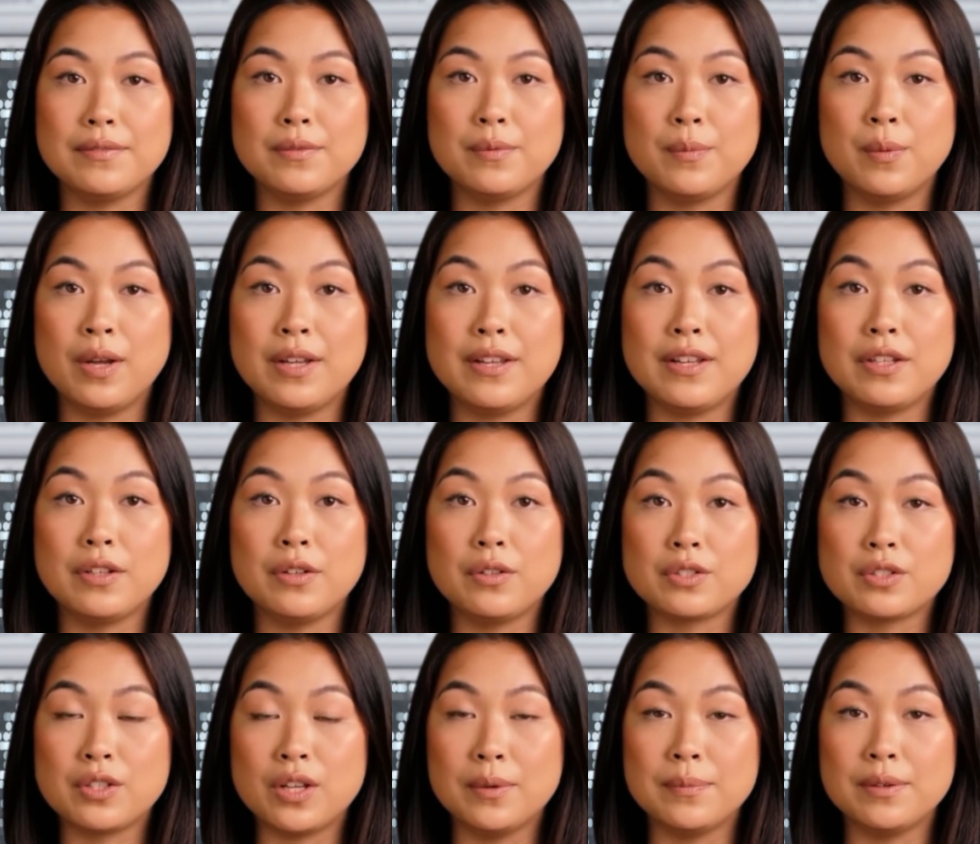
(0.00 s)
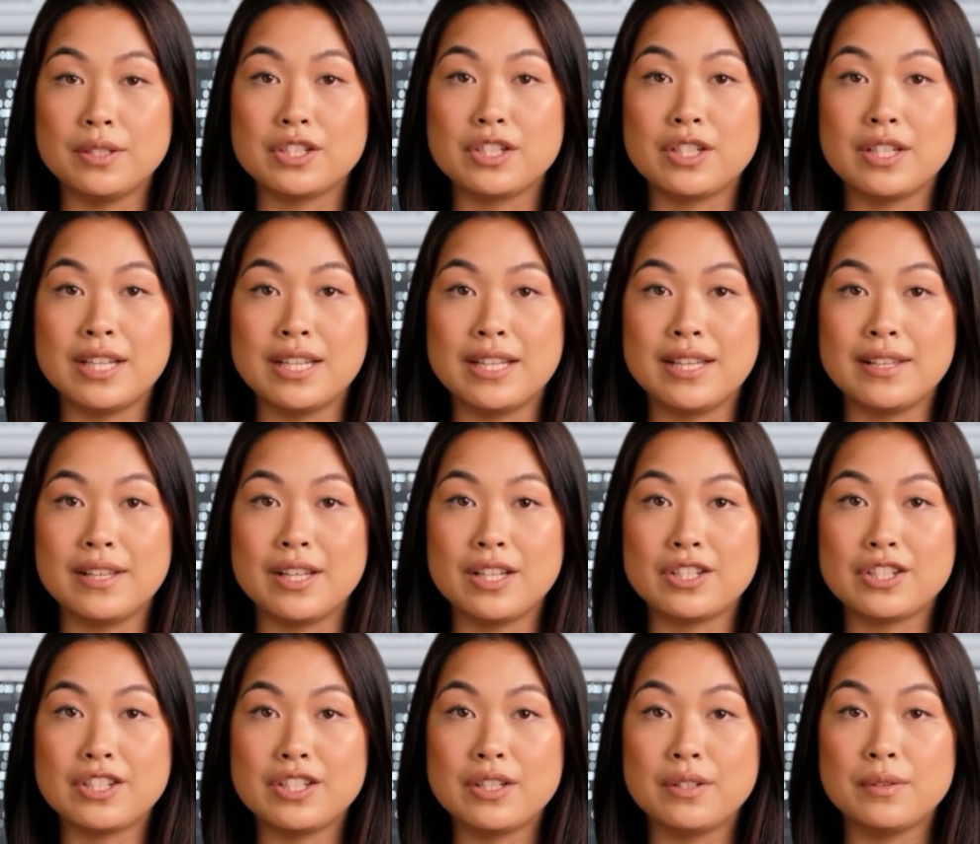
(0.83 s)
Whether you're troubleshooting an
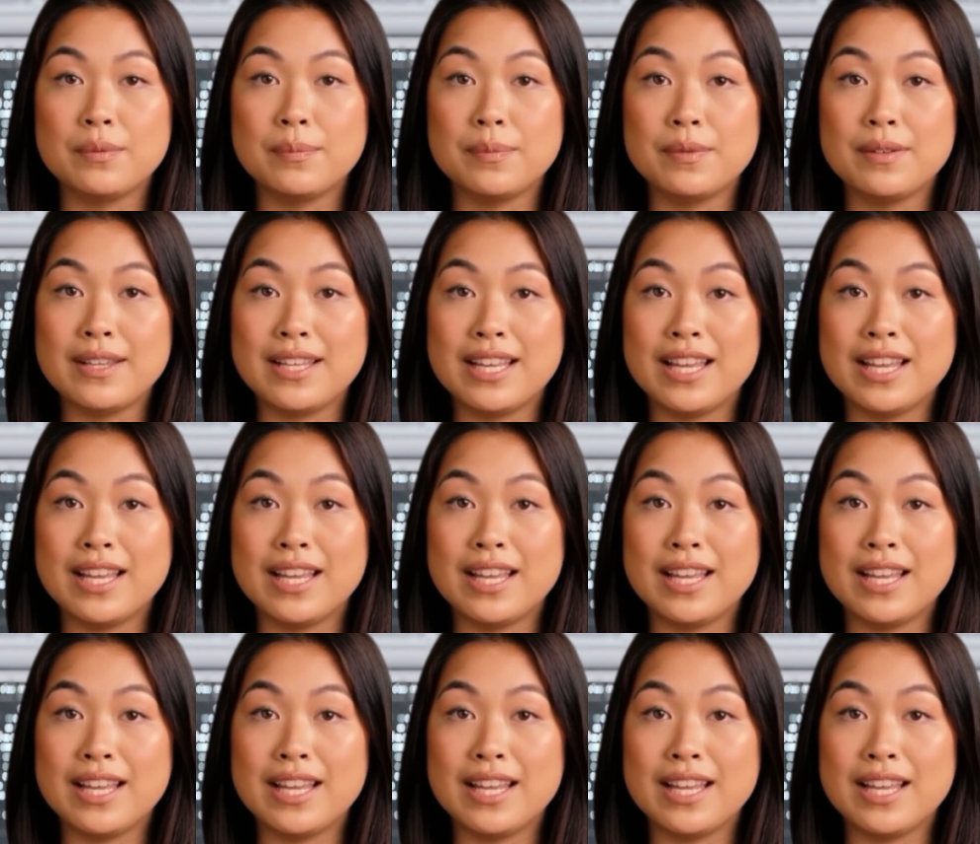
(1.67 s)
issue,